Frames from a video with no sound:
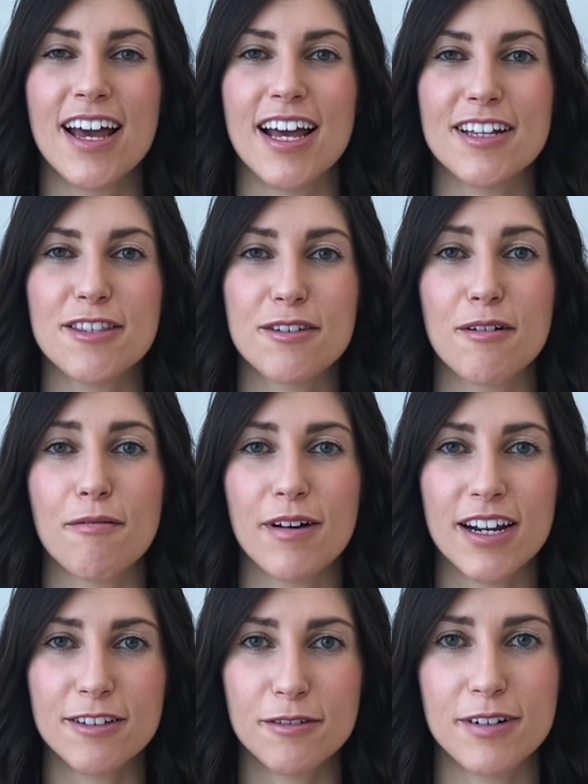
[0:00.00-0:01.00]
And so what
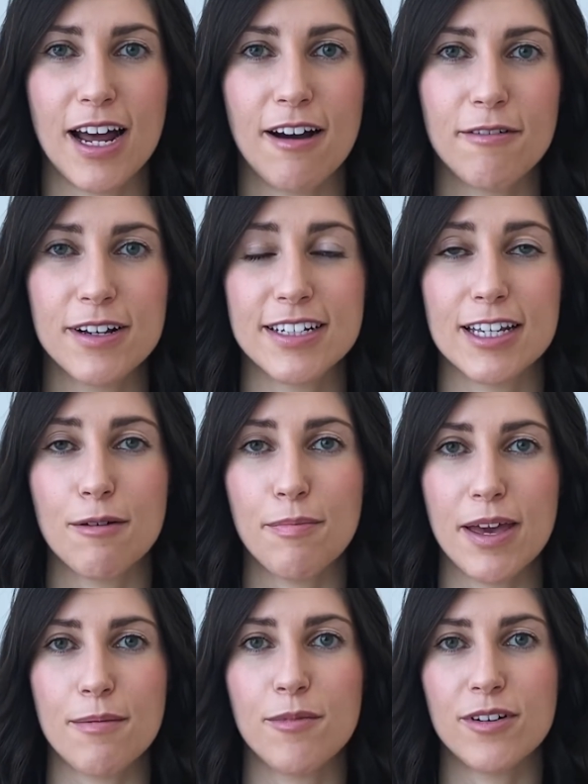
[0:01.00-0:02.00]
I do now is I
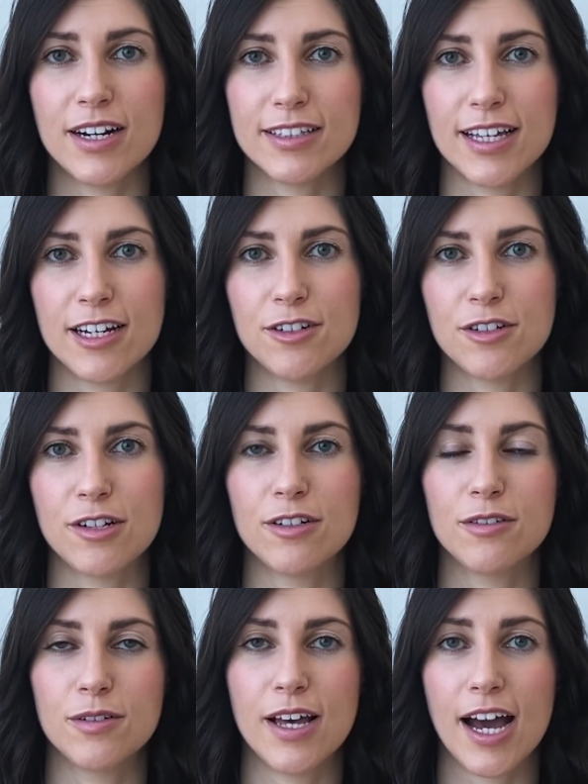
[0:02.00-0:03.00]
pay more attention
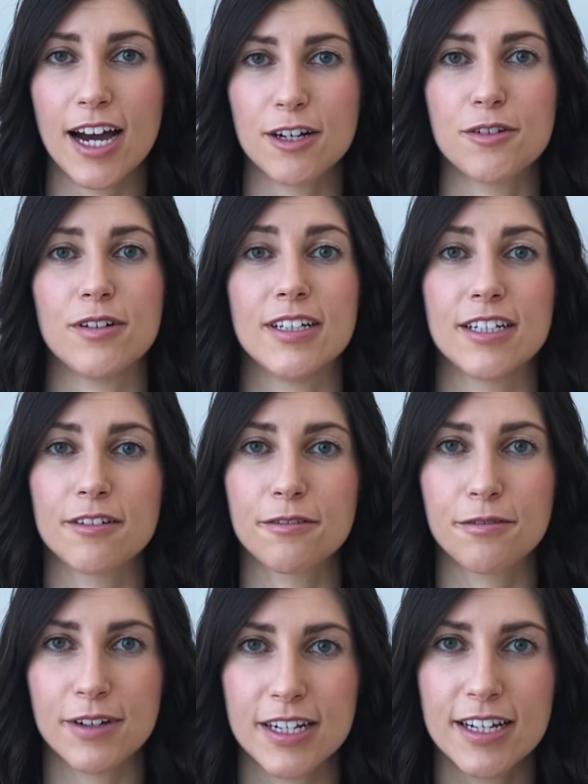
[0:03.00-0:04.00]
to the actual
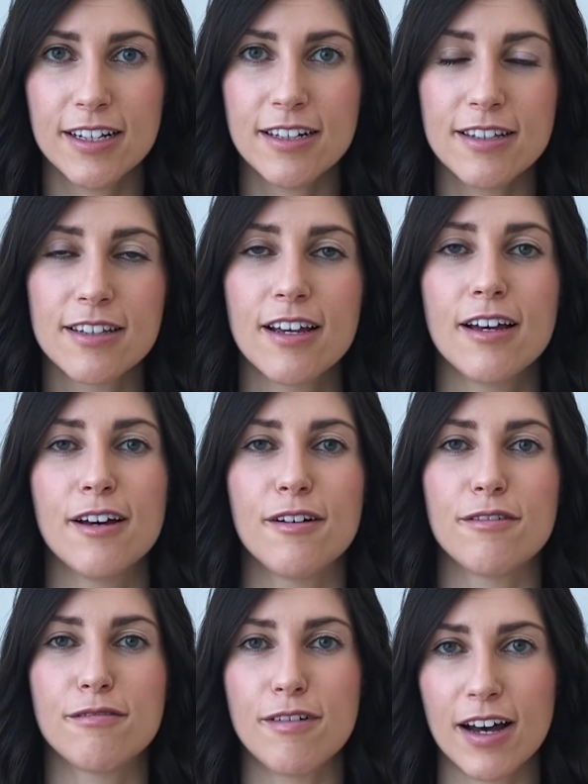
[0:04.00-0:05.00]
ingredients
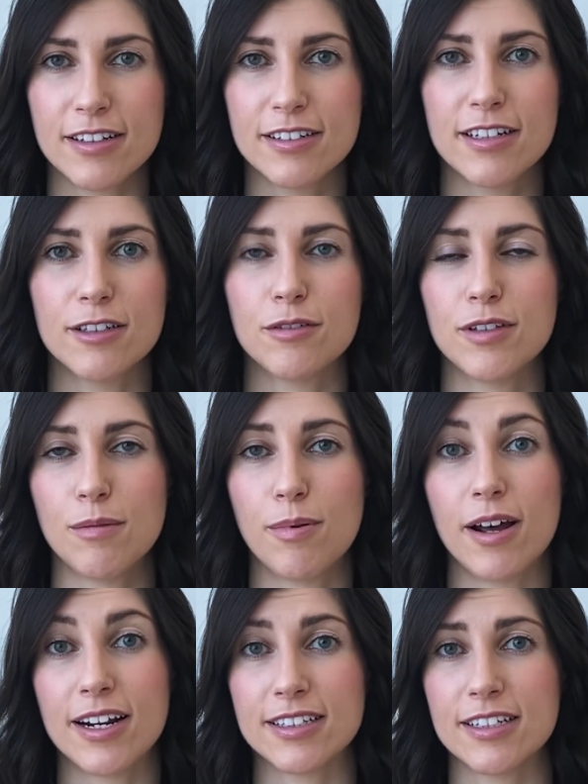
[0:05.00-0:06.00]
rather than to the
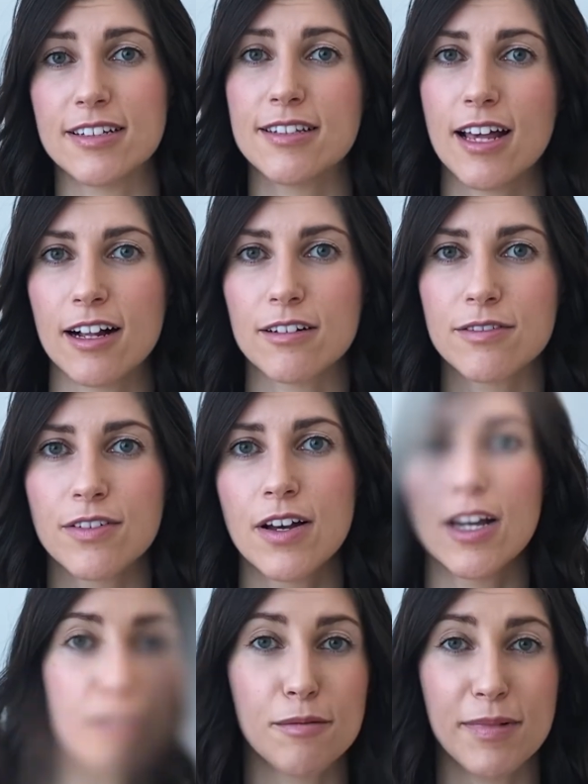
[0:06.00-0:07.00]
product itself.
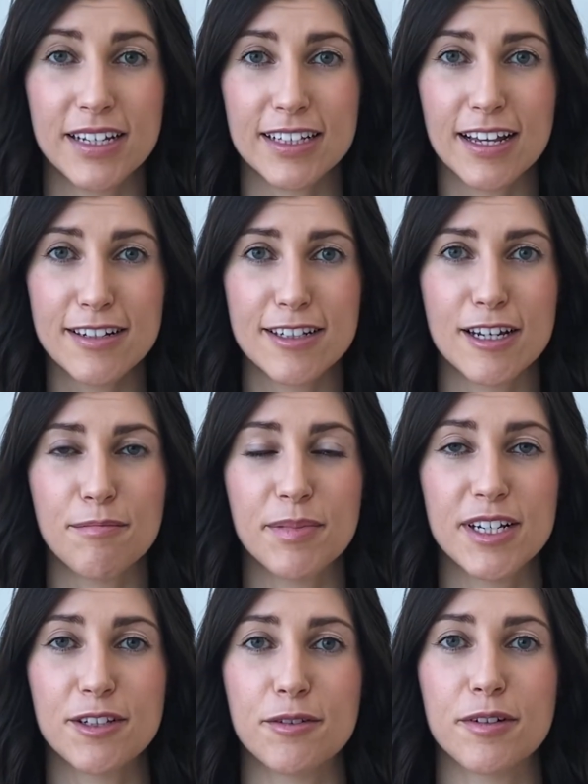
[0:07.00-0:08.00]
So my last tip
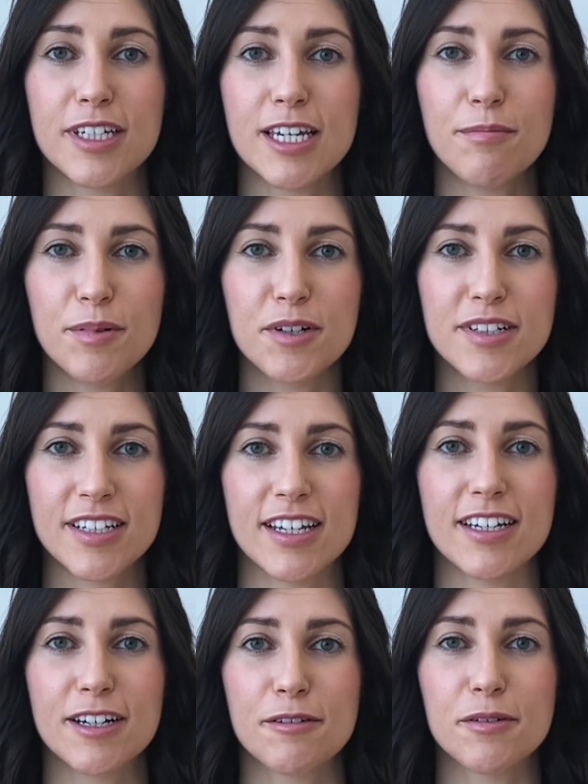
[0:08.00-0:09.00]
is to keep your
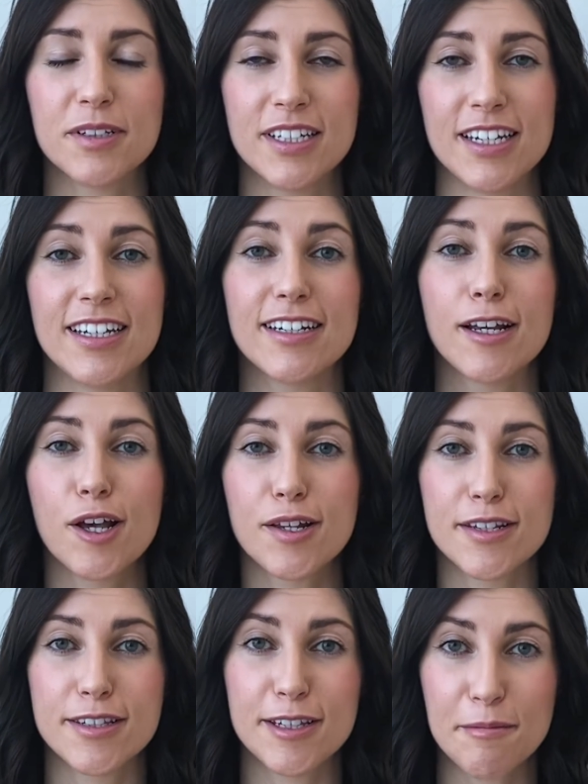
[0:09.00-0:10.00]
skincare routine
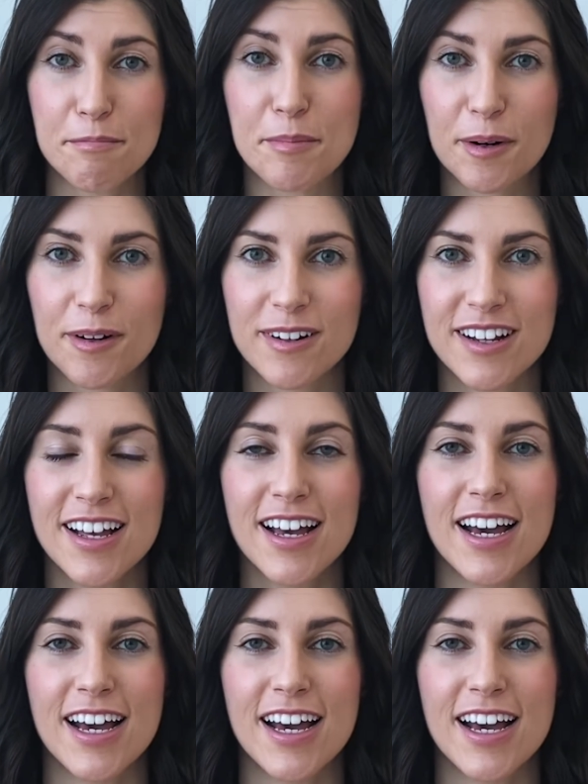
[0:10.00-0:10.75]
simple.